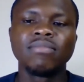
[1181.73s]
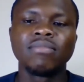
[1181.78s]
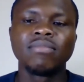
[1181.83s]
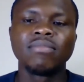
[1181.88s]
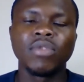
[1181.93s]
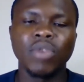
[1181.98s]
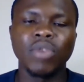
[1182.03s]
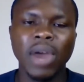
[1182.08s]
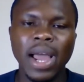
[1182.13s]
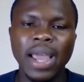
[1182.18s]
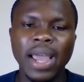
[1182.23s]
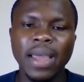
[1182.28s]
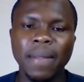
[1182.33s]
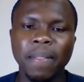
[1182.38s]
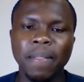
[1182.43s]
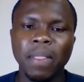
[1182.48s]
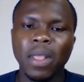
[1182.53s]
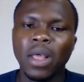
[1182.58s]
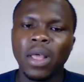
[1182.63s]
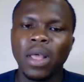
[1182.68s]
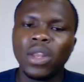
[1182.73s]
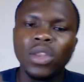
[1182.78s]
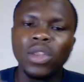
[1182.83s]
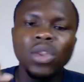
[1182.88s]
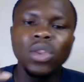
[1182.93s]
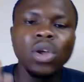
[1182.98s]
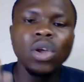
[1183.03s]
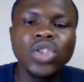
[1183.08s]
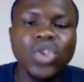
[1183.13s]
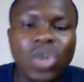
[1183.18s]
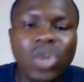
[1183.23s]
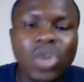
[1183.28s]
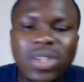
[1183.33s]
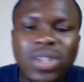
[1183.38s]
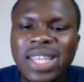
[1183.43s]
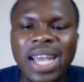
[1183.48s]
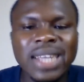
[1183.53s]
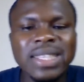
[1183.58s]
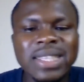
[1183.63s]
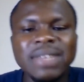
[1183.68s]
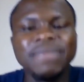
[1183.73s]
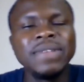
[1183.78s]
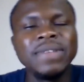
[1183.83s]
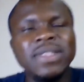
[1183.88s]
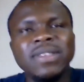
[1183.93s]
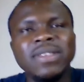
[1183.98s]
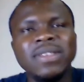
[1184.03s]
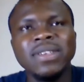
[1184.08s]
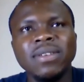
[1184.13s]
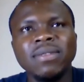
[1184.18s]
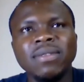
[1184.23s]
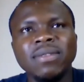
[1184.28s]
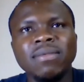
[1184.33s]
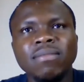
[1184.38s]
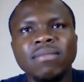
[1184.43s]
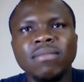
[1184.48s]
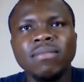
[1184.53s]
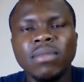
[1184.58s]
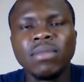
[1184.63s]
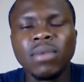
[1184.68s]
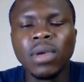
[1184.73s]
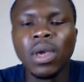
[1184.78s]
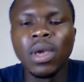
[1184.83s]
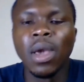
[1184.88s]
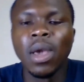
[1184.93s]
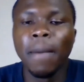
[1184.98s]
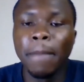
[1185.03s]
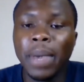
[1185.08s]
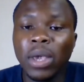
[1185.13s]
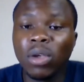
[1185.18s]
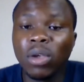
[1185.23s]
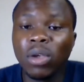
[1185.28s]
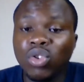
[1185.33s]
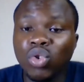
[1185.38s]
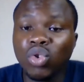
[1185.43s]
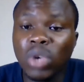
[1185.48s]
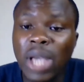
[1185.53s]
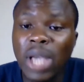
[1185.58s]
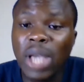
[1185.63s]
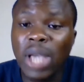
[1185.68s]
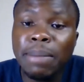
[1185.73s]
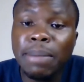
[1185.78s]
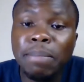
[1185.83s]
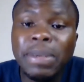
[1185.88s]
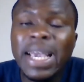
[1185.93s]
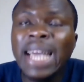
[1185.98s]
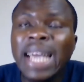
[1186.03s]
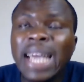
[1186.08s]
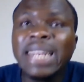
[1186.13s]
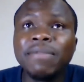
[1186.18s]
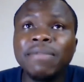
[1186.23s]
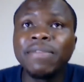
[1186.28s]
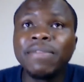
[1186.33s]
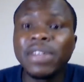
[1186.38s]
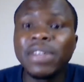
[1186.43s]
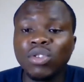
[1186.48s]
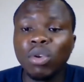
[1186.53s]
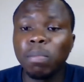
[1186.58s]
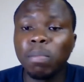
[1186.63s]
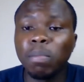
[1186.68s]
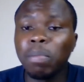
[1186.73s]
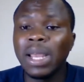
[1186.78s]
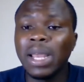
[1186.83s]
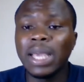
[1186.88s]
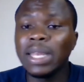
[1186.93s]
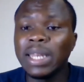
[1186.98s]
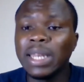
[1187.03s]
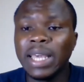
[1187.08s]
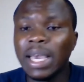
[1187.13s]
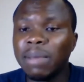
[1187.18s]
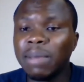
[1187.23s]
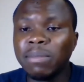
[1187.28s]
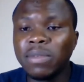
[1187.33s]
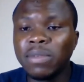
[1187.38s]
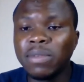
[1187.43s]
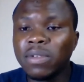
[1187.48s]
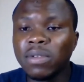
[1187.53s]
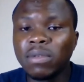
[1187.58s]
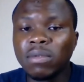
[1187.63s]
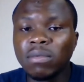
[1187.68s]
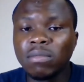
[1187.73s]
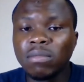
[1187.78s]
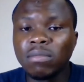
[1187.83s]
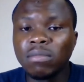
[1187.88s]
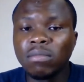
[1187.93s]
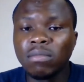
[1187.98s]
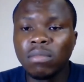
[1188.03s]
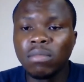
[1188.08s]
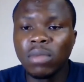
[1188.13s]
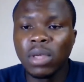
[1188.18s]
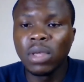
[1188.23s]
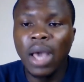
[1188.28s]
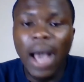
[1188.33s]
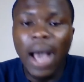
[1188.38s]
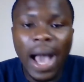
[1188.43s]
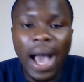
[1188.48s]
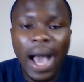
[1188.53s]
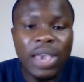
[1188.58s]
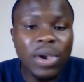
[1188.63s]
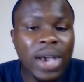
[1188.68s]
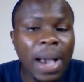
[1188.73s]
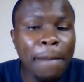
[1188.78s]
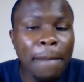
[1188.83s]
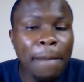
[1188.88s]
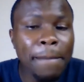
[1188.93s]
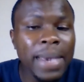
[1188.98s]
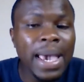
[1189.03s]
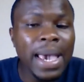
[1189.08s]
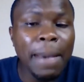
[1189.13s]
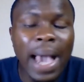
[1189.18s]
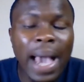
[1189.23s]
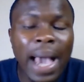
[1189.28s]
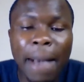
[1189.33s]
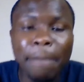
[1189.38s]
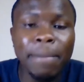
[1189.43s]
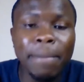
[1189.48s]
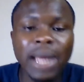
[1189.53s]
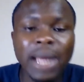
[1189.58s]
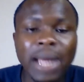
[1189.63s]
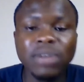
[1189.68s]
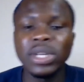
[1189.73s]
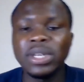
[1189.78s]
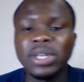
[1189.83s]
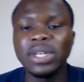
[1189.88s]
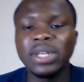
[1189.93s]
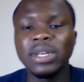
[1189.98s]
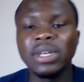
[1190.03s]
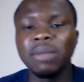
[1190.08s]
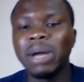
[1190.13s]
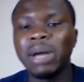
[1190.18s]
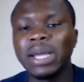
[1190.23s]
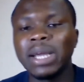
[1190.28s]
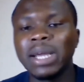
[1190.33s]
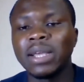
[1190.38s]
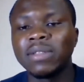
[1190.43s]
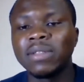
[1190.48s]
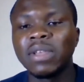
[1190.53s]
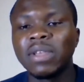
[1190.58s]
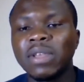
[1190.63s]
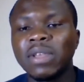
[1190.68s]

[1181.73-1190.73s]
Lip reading: right? Not just the activity. Because you can be an investor playing games, and you can be a gambler trading the market.